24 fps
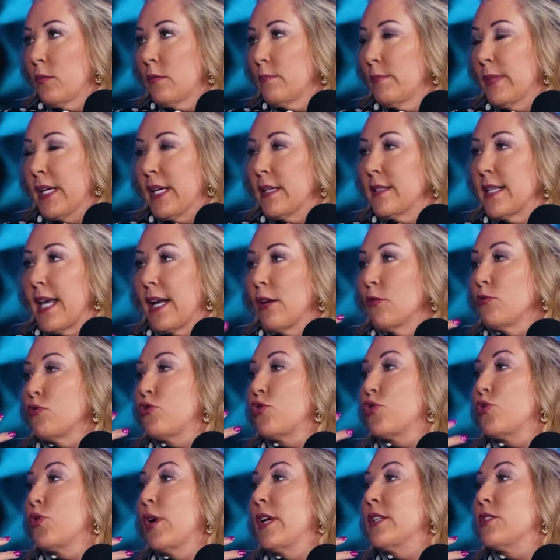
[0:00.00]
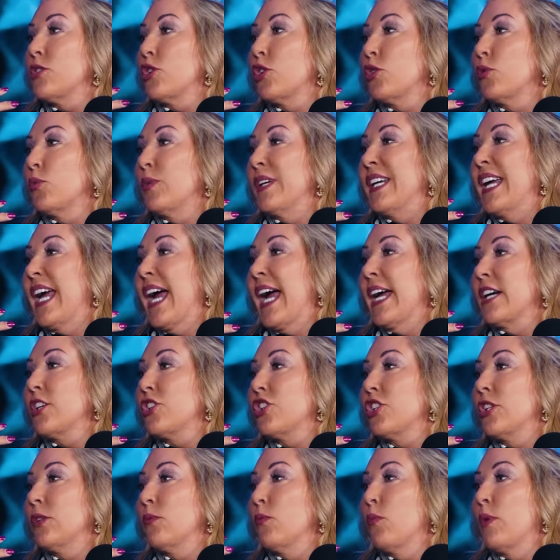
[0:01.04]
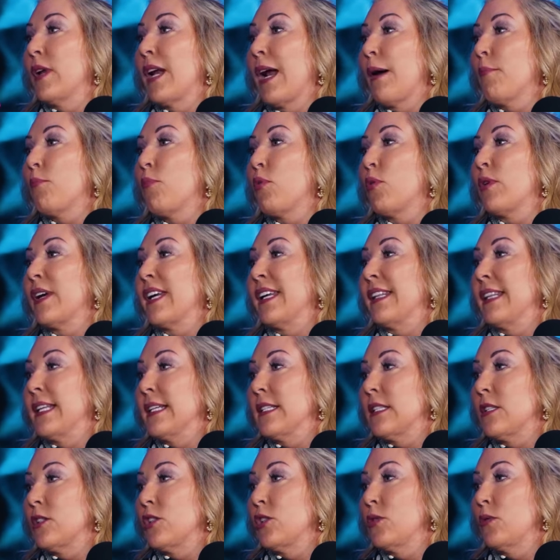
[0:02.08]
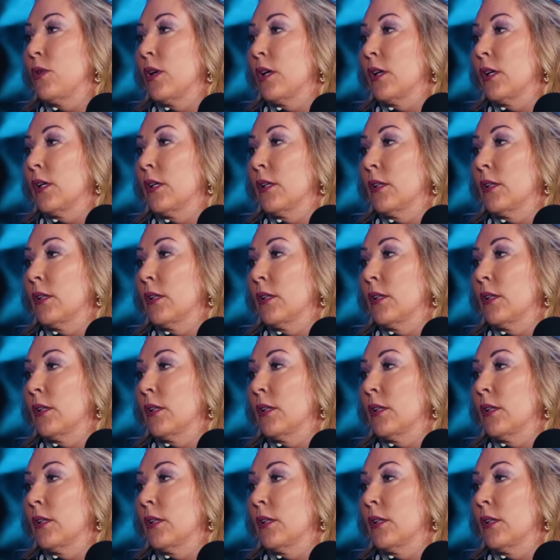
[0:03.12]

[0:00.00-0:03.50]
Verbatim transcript: because I don't trust her reaction when I bring this to her.